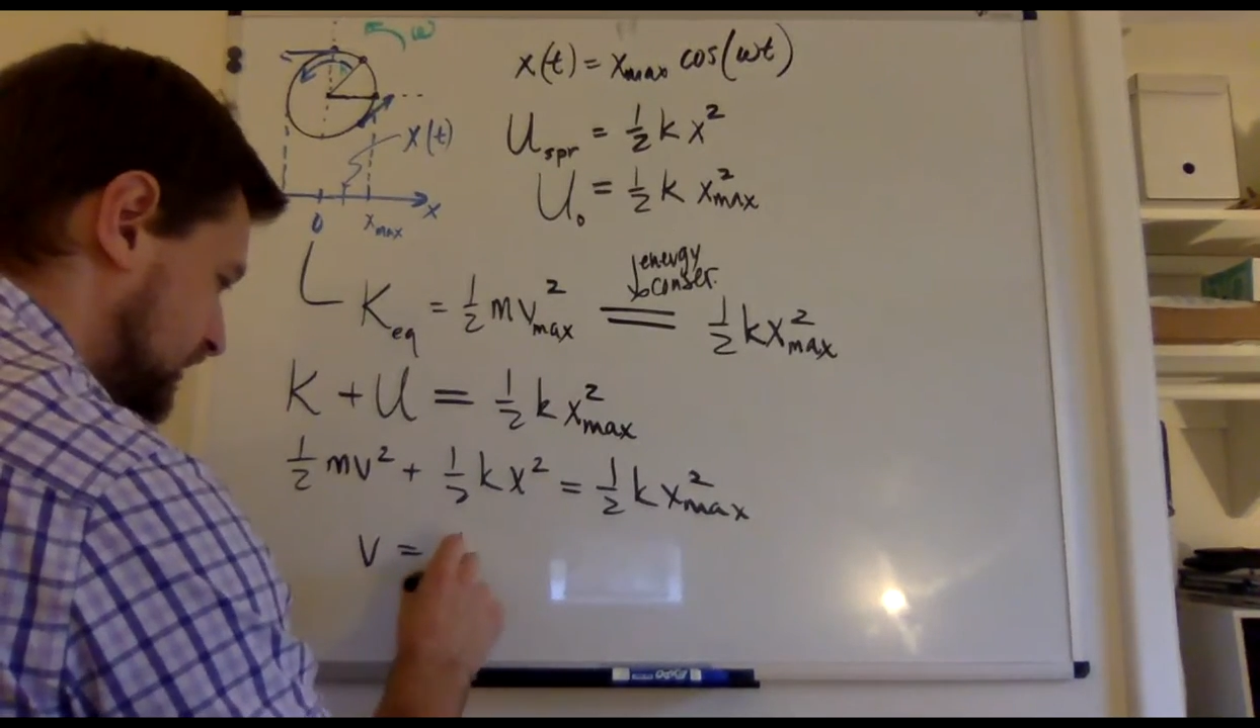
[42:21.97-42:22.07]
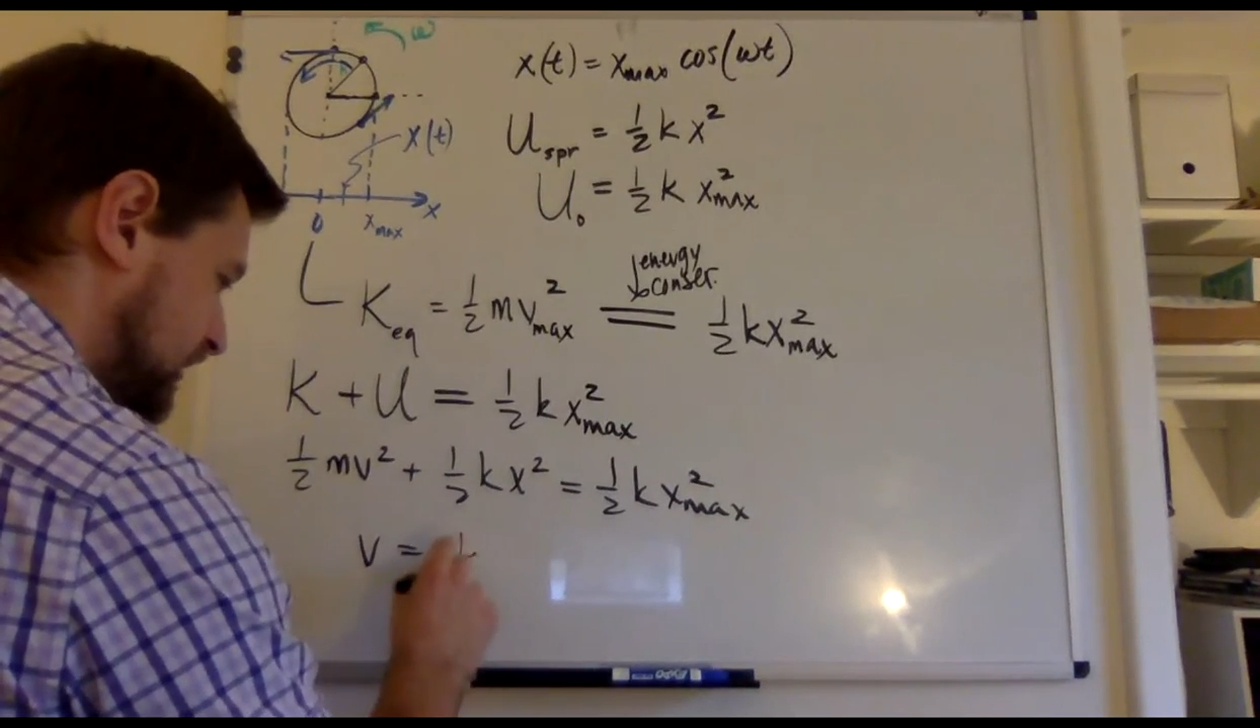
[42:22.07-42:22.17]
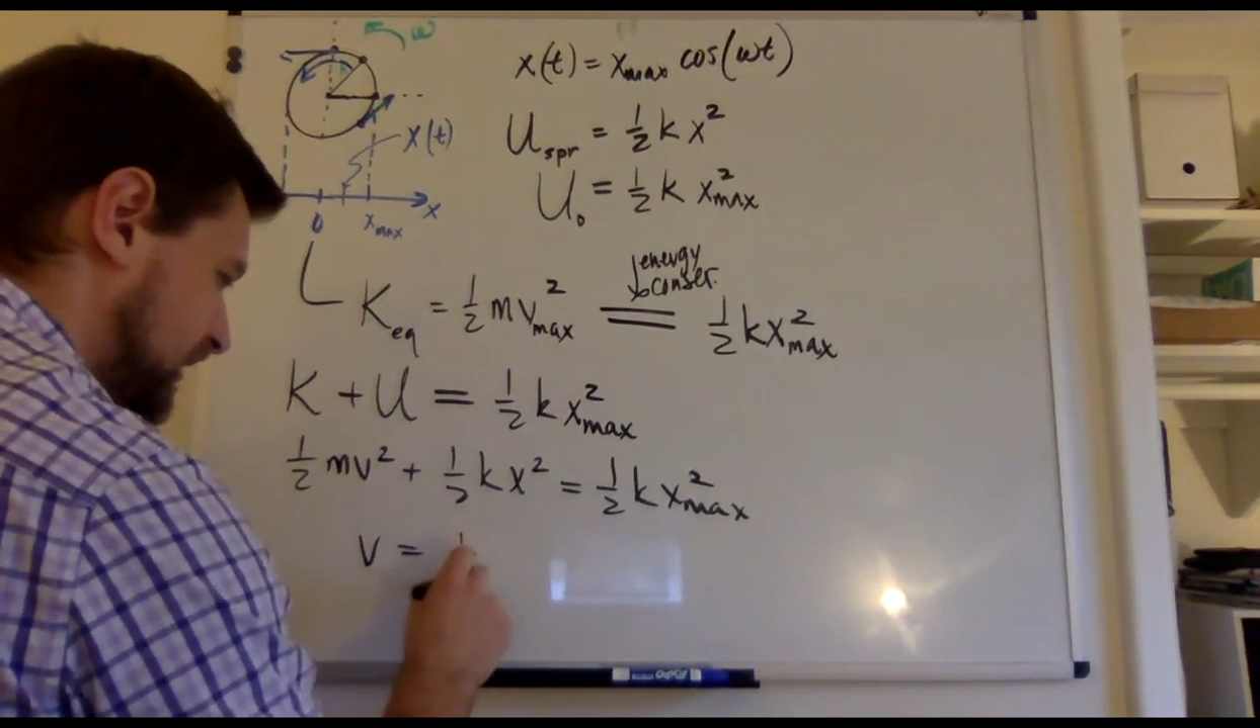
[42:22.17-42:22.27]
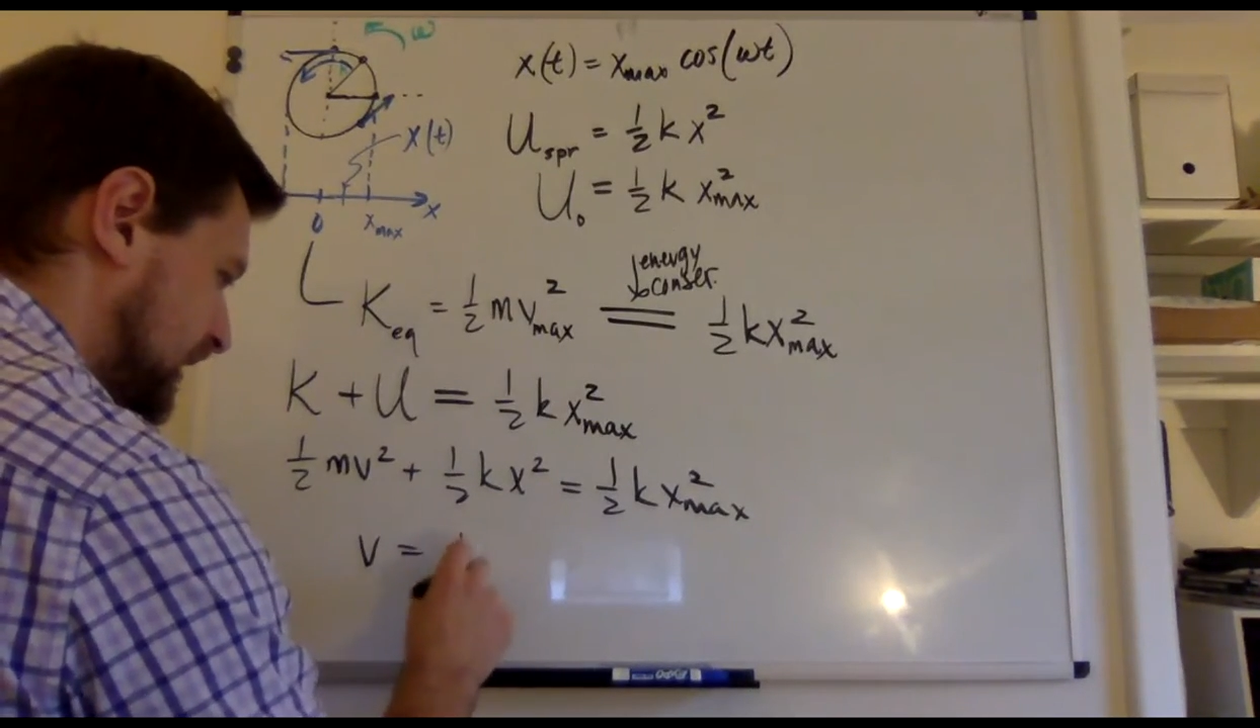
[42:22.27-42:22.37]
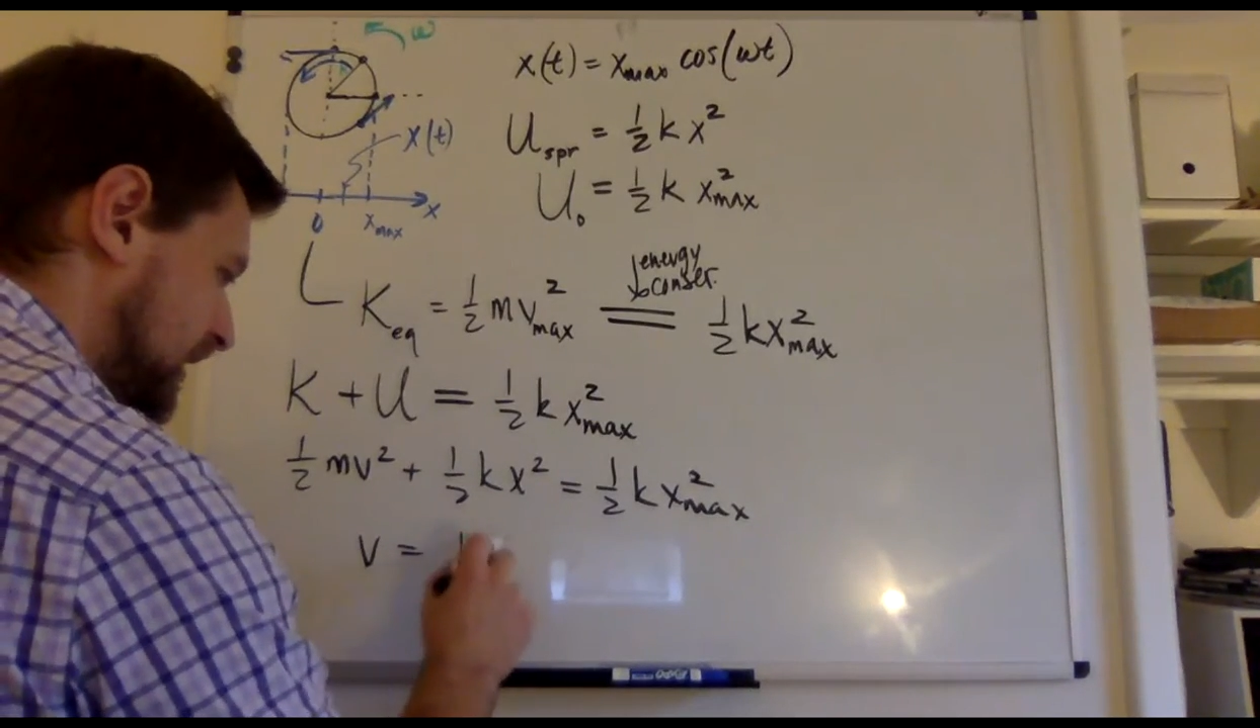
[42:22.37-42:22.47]

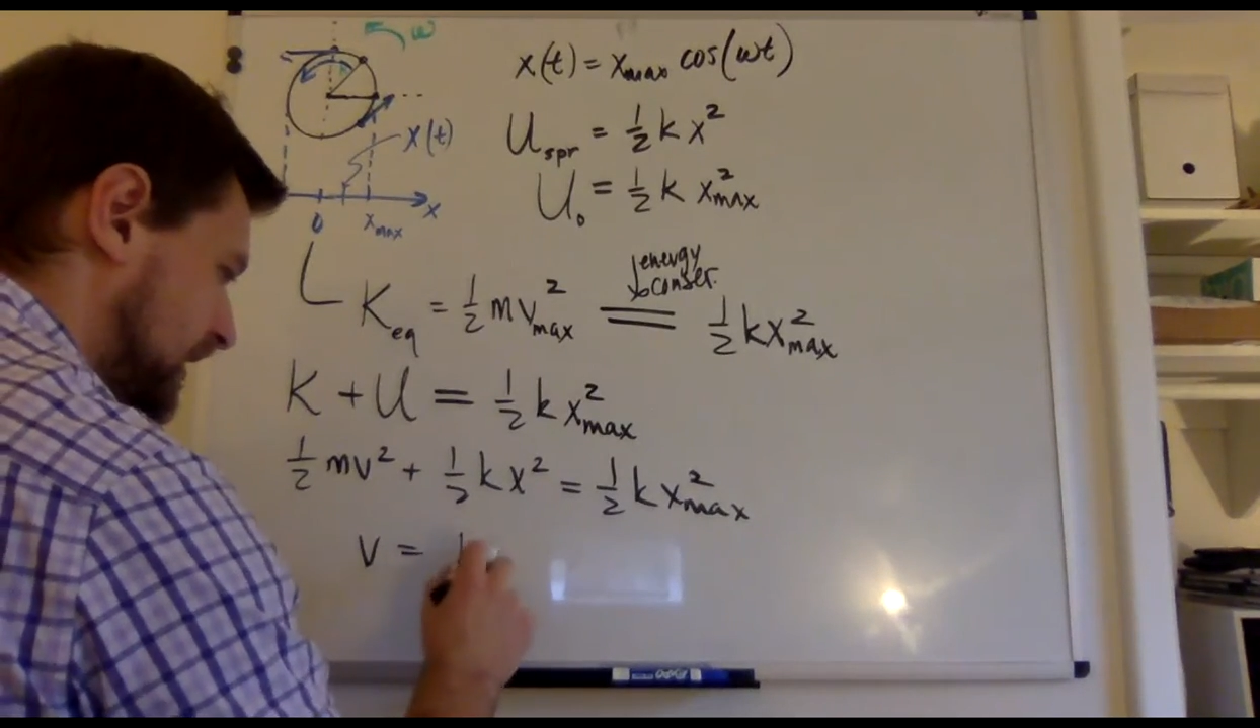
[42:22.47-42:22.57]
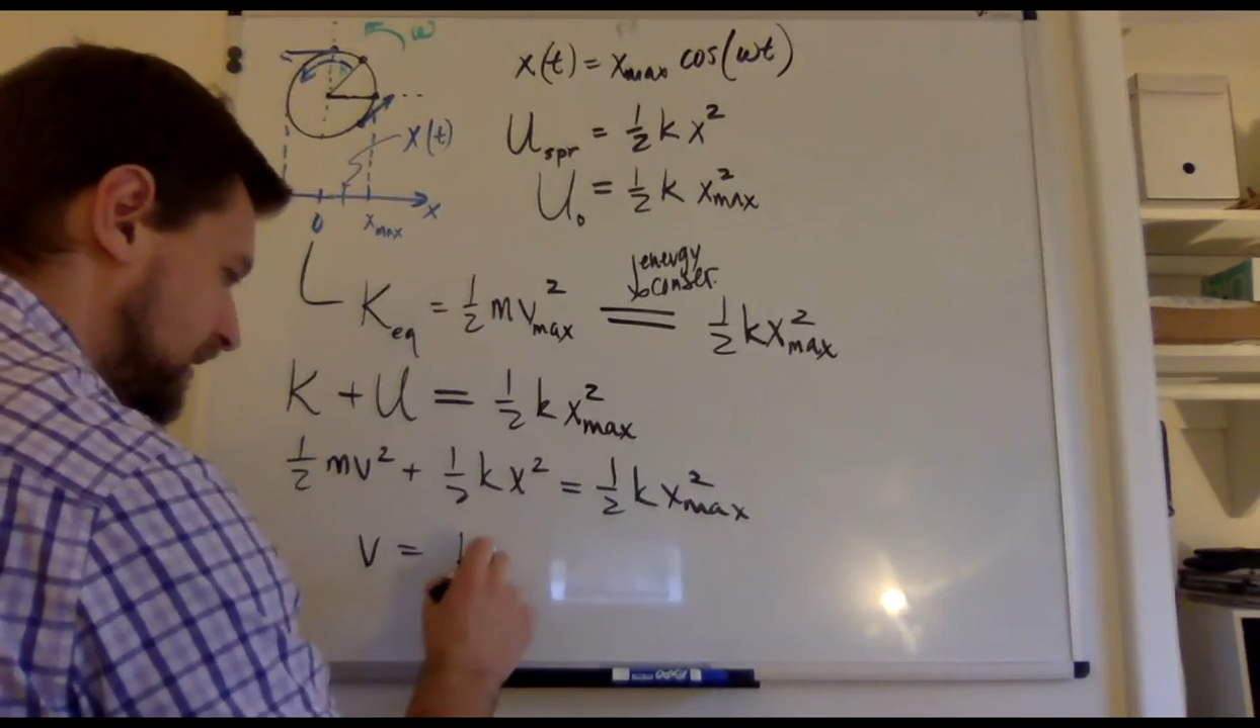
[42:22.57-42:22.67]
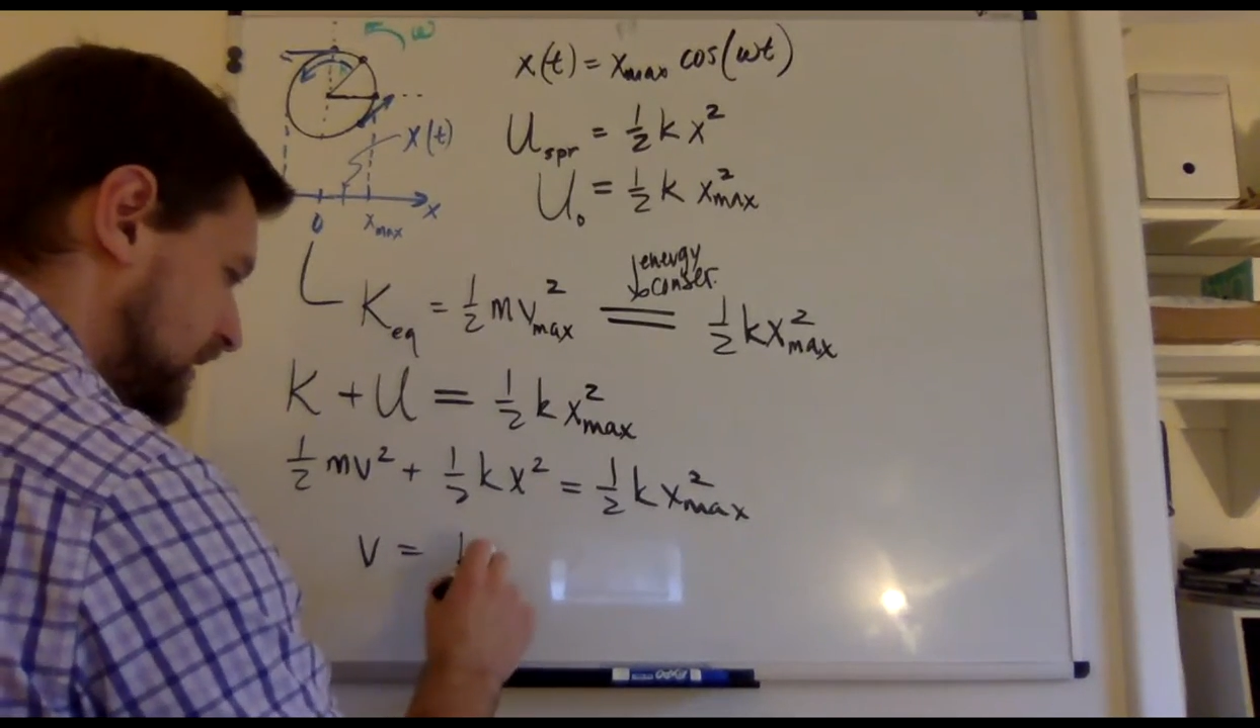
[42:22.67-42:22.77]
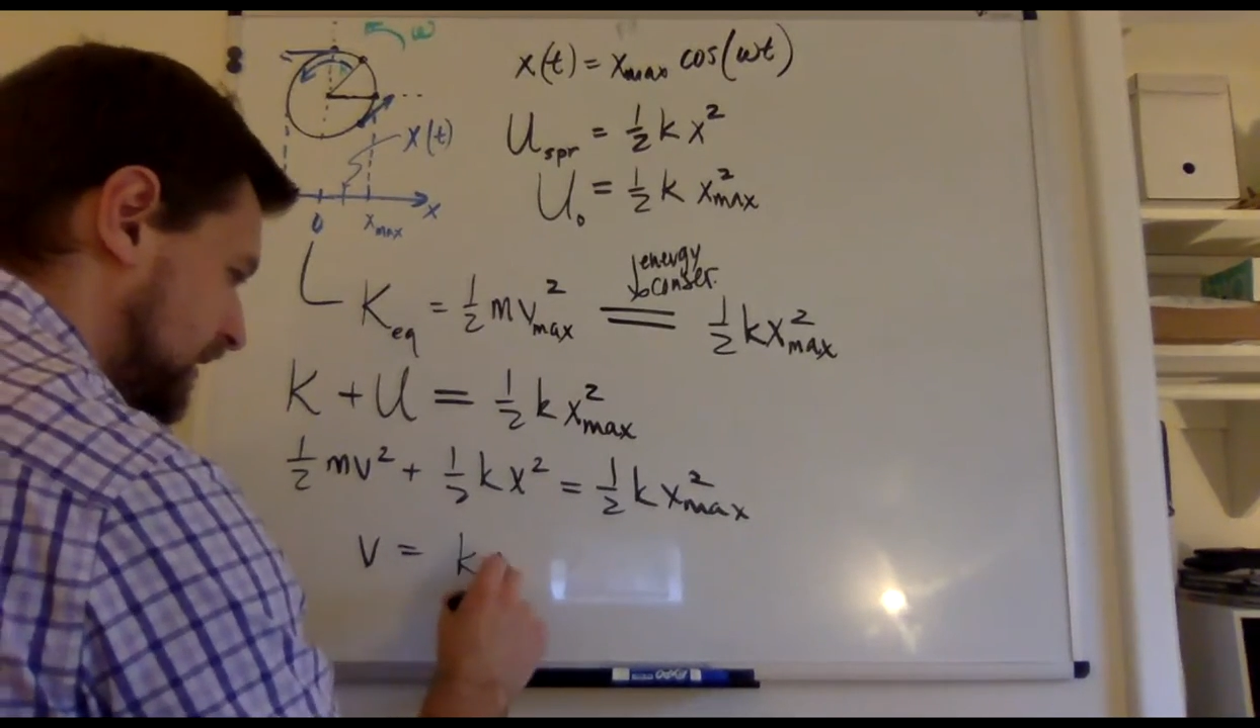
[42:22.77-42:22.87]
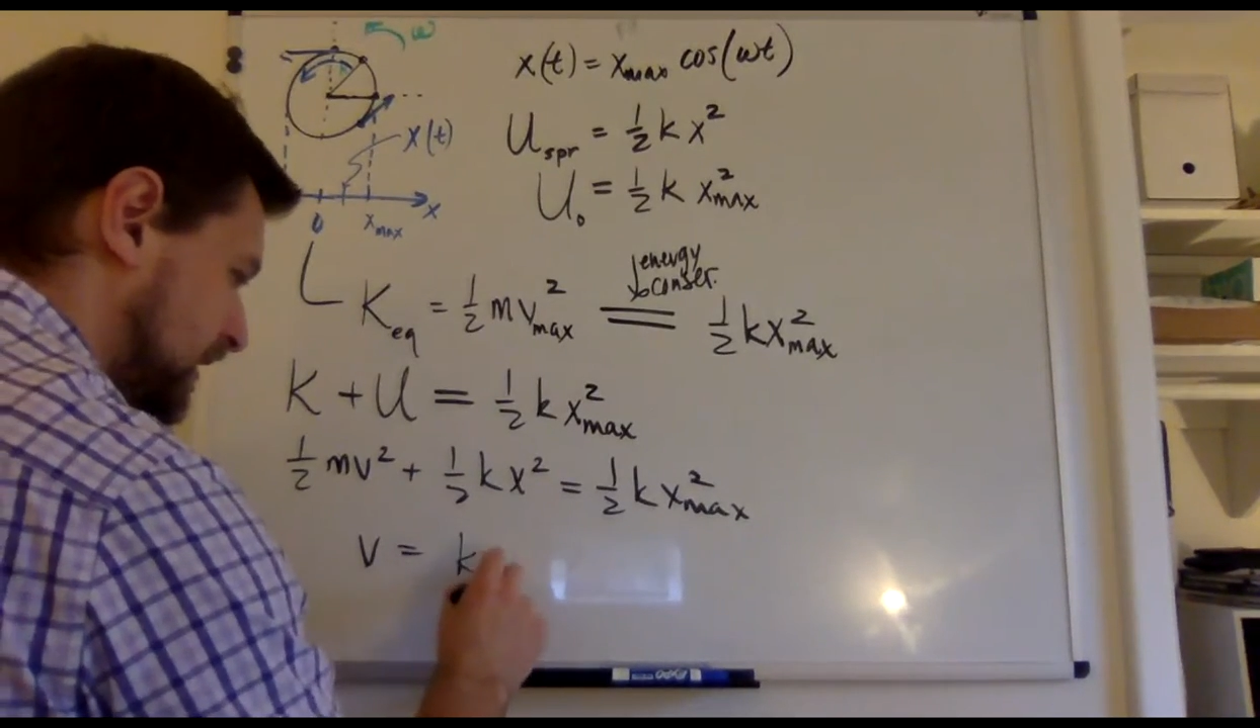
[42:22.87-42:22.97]

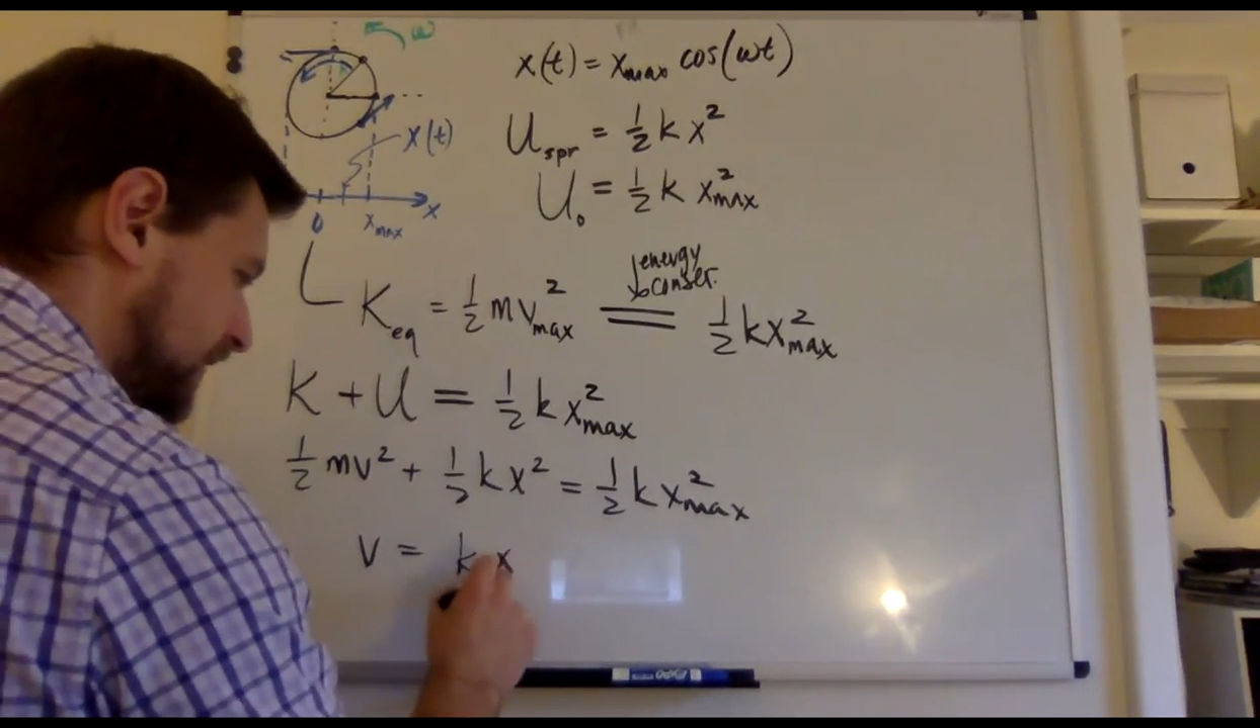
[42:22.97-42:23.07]
k